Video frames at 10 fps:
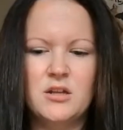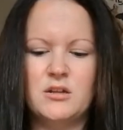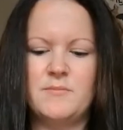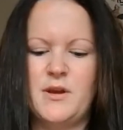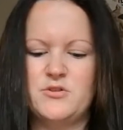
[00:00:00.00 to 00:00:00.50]

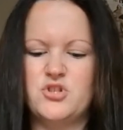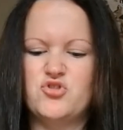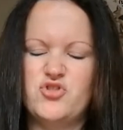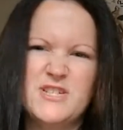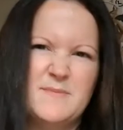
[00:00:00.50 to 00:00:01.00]
the most
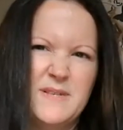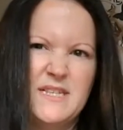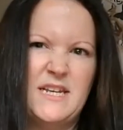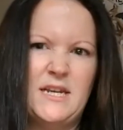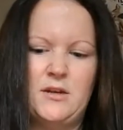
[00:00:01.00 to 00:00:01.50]

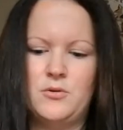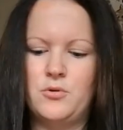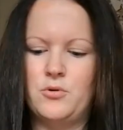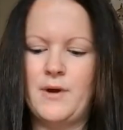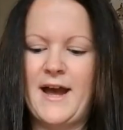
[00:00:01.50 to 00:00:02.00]
Christmassy
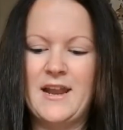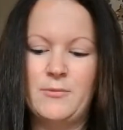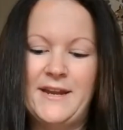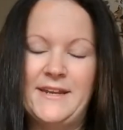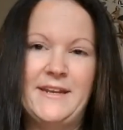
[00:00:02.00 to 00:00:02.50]
or
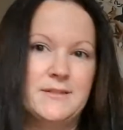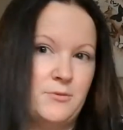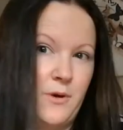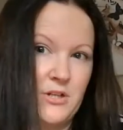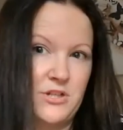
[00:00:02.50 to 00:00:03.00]
Halloweeny because we
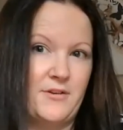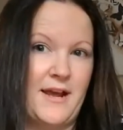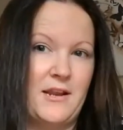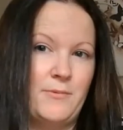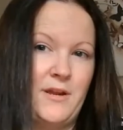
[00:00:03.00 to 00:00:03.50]
were showing
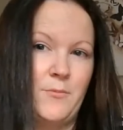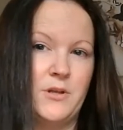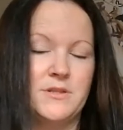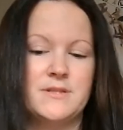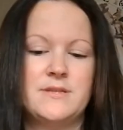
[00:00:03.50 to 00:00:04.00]
Halloween
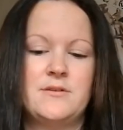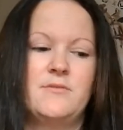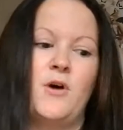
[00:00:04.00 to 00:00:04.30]
ones,